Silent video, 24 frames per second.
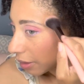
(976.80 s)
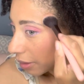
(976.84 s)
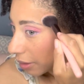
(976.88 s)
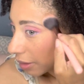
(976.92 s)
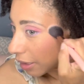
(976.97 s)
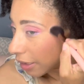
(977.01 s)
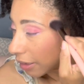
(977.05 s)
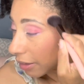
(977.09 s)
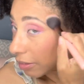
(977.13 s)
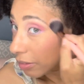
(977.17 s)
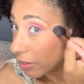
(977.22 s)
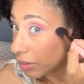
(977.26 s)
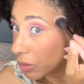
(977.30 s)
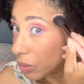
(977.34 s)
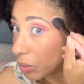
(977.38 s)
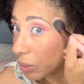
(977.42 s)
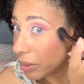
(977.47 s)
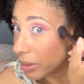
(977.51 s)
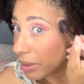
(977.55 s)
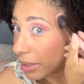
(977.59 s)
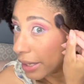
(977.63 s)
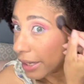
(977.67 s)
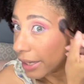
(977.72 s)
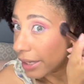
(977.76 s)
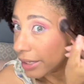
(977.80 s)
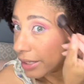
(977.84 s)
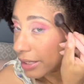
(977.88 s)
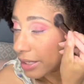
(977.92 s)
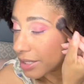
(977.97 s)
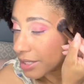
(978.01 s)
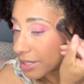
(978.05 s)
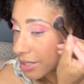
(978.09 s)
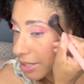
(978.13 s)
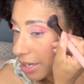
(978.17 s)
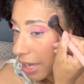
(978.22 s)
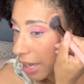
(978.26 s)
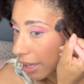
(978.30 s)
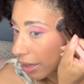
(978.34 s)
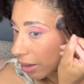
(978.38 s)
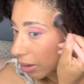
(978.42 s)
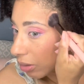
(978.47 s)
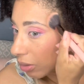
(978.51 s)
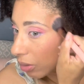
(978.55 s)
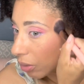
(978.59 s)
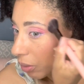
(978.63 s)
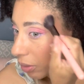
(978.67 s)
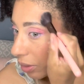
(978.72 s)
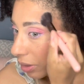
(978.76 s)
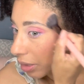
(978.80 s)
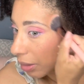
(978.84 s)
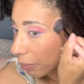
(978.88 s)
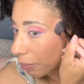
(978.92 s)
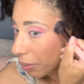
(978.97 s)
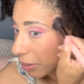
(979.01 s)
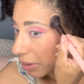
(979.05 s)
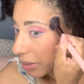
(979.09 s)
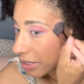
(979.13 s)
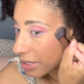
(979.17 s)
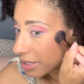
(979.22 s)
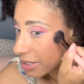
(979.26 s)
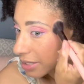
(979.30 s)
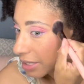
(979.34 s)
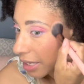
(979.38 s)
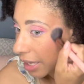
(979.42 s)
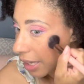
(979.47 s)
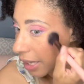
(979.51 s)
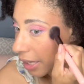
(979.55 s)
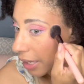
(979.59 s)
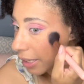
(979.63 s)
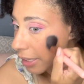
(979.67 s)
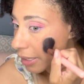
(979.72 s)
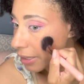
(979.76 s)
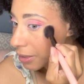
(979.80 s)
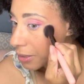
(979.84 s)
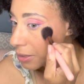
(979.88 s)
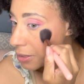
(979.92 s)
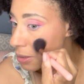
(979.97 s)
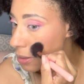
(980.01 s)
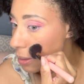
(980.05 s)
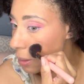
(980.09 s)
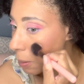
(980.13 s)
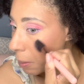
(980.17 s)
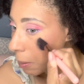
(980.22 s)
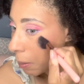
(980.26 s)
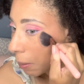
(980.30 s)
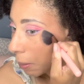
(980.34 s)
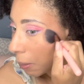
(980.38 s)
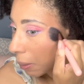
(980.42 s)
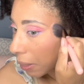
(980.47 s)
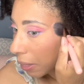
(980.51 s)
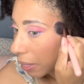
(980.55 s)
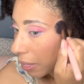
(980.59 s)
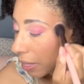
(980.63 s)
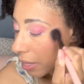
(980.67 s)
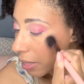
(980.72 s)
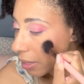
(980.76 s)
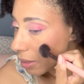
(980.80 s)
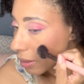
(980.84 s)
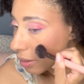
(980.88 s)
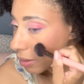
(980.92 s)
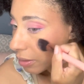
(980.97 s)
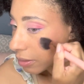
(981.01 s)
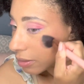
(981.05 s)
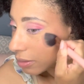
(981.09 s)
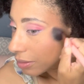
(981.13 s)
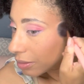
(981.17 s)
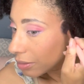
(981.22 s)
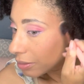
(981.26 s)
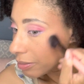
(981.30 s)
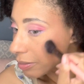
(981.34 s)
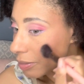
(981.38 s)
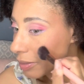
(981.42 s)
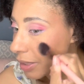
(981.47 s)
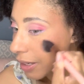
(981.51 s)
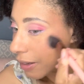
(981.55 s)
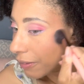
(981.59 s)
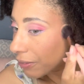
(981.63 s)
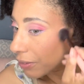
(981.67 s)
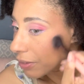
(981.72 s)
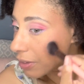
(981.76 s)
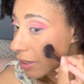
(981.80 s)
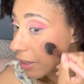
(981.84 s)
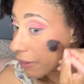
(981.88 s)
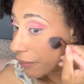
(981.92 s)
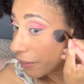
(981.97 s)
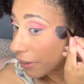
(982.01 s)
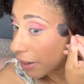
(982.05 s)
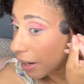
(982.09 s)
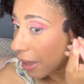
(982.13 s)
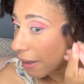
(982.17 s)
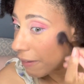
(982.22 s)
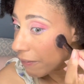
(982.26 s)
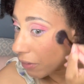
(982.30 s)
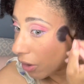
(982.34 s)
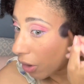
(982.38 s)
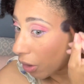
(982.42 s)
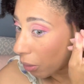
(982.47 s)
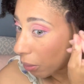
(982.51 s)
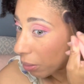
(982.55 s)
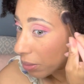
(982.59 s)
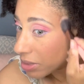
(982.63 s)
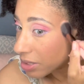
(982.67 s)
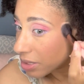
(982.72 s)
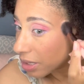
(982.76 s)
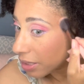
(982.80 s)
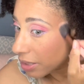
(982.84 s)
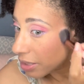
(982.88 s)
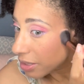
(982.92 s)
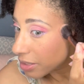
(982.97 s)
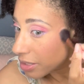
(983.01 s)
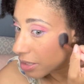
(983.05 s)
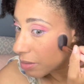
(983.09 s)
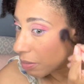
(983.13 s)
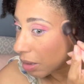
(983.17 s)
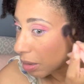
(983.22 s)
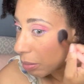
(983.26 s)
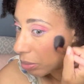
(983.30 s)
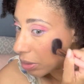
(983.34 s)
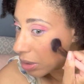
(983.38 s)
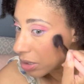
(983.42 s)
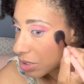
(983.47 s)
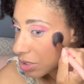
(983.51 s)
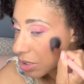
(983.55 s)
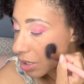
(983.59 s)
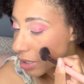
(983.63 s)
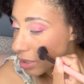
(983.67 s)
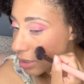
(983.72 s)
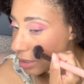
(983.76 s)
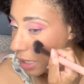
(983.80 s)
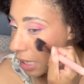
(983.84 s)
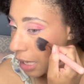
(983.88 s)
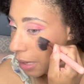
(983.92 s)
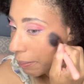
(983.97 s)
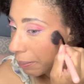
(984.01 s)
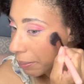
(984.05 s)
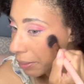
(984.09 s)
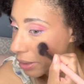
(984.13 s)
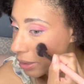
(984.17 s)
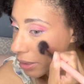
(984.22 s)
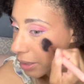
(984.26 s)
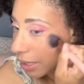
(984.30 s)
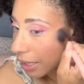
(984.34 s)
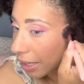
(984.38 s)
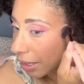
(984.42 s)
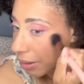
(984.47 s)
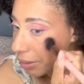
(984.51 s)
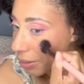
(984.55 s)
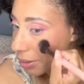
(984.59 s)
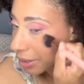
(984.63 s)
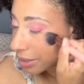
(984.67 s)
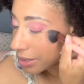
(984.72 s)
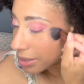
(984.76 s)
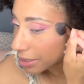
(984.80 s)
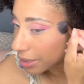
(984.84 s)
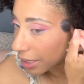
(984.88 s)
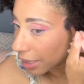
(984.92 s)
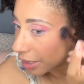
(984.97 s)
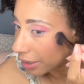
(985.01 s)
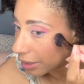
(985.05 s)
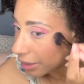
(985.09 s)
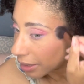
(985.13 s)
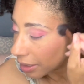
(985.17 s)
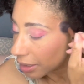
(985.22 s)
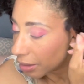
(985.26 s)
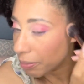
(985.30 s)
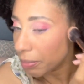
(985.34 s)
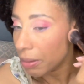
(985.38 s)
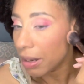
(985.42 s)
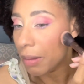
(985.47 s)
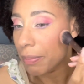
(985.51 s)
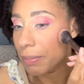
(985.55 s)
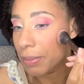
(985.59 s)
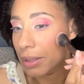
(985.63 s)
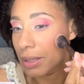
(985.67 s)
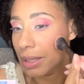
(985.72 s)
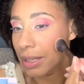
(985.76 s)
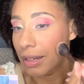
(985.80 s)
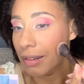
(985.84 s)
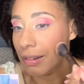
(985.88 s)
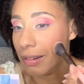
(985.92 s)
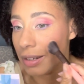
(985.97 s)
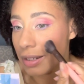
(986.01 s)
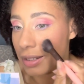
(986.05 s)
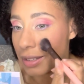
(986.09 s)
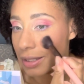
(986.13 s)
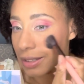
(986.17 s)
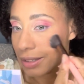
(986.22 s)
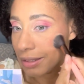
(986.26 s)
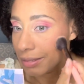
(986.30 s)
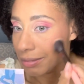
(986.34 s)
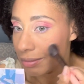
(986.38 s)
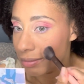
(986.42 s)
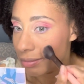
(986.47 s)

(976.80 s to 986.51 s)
Kind of doing 80s style, going up on the sides. Not for nothing, I've always kind of did my blush like that, but now it's gaining in popularity.